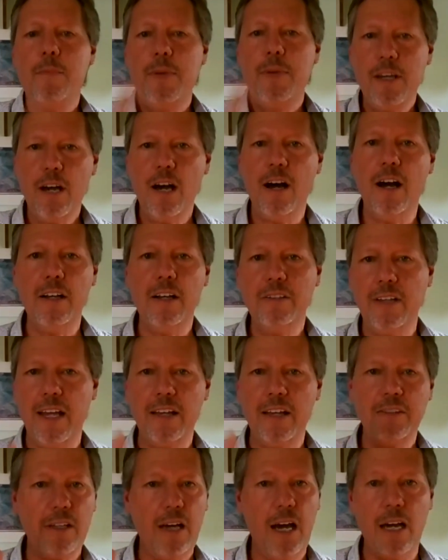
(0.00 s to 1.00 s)
because
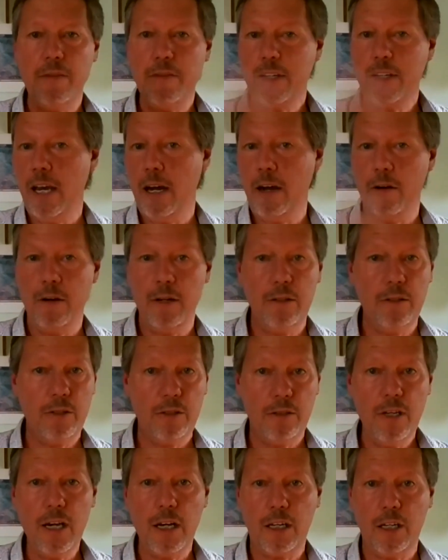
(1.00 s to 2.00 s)
as a kind of carrot and
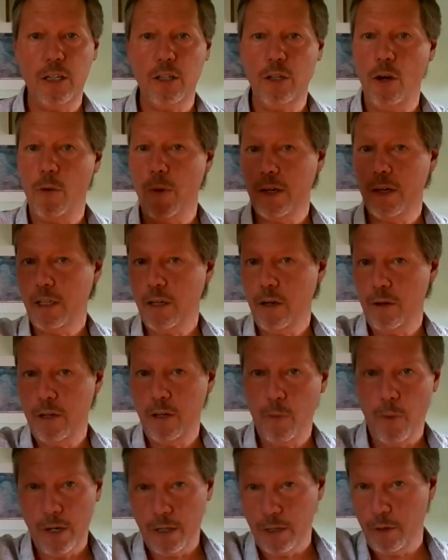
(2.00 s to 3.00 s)
stick. You don't want to go
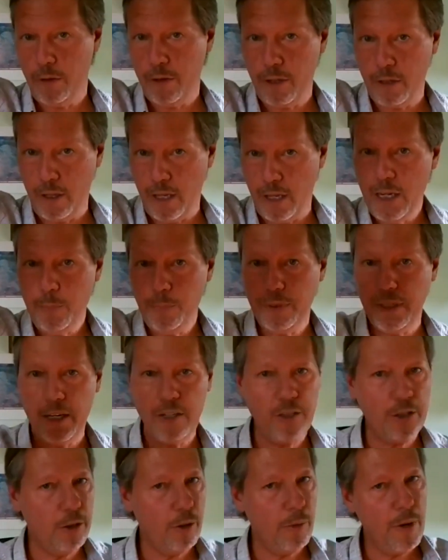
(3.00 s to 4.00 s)
you want to go to the light
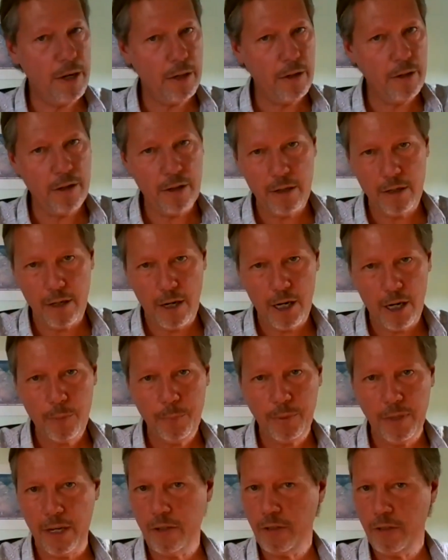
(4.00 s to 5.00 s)
place, you don't want to go to the dark
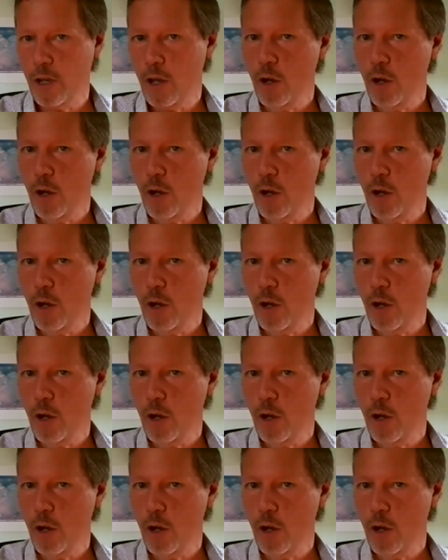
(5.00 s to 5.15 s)
place